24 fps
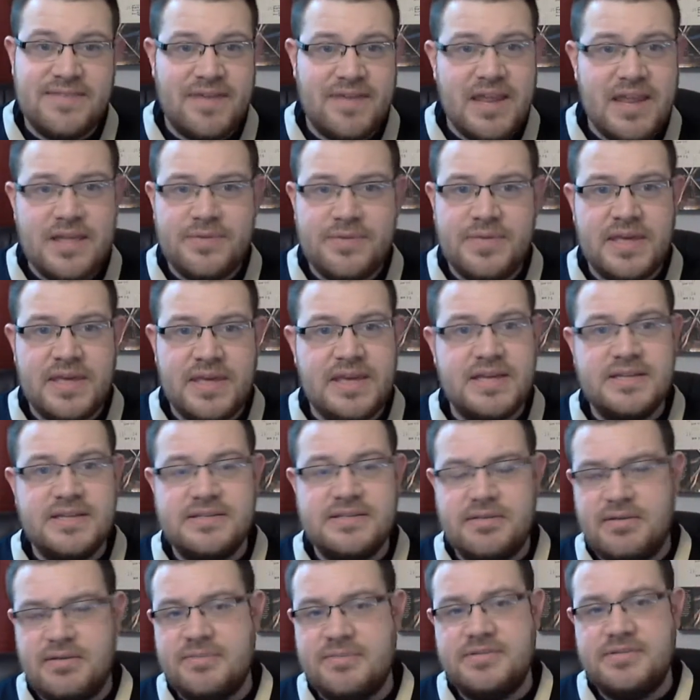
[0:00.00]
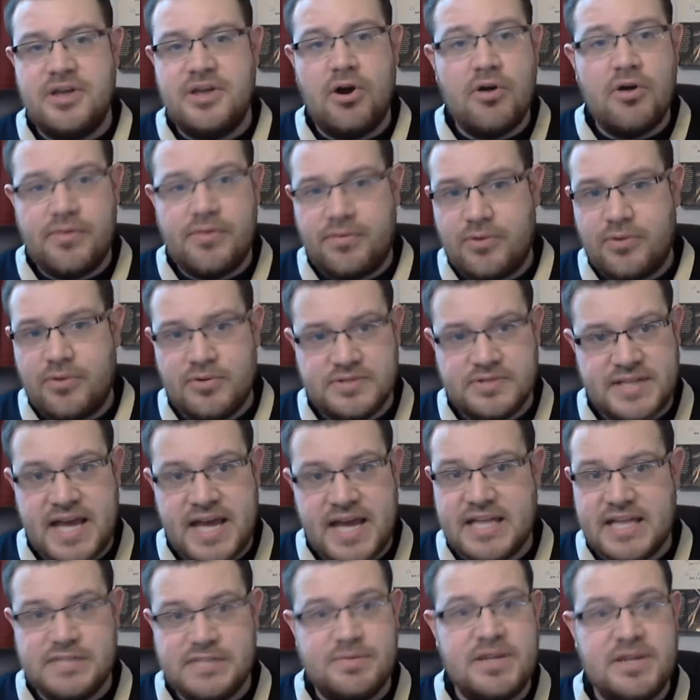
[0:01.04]
If anything, sometimes he overthrows
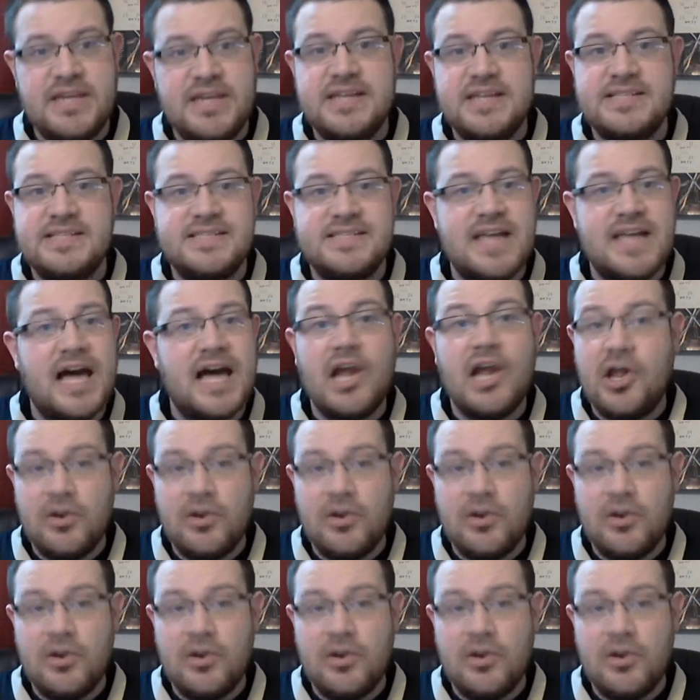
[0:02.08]
guys, but he does not